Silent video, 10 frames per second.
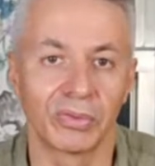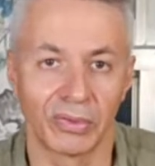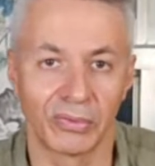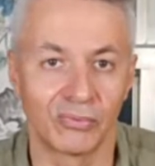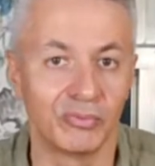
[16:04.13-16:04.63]

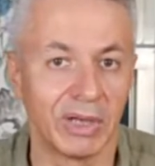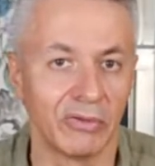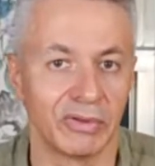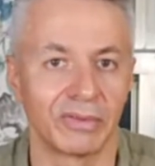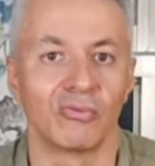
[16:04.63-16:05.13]
through
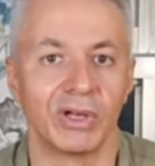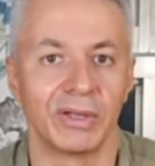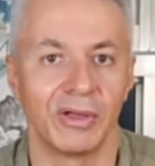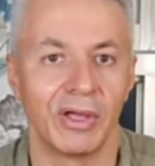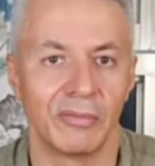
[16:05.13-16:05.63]
Paris, where
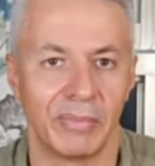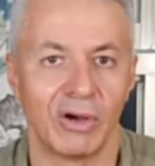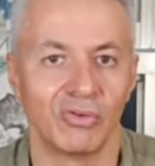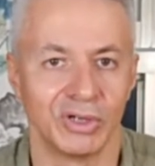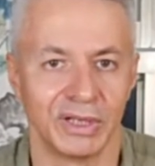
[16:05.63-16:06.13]

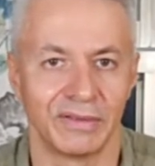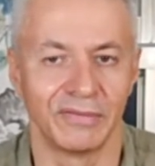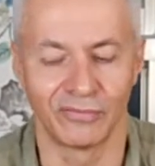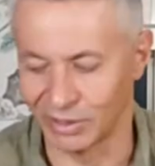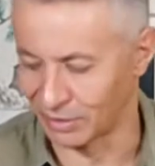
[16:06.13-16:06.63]
power is in
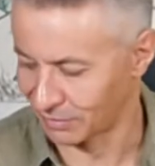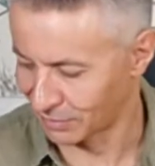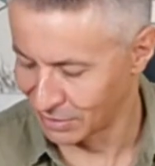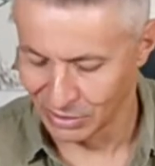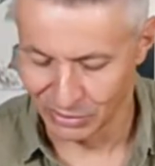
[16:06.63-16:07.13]
France.
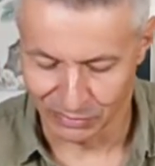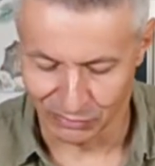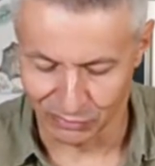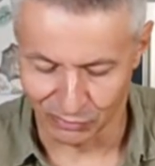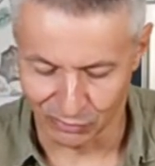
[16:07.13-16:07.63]

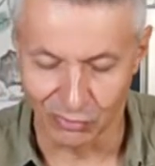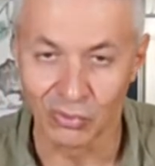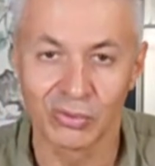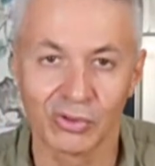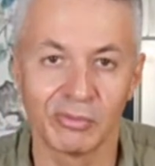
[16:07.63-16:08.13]
So
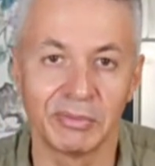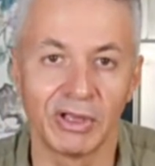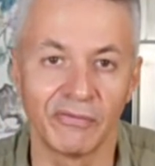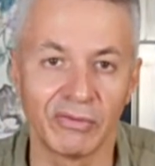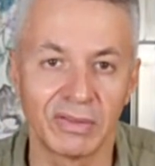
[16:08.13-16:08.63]
also maybe a
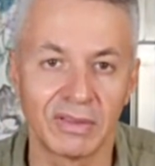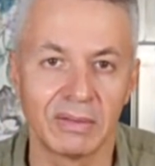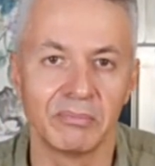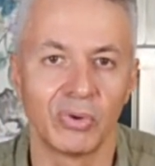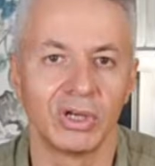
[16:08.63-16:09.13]
very
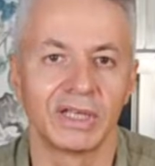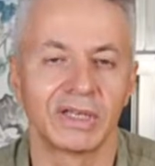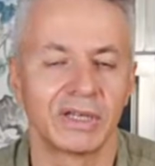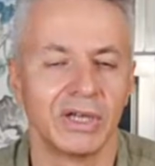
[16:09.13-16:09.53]
symbolic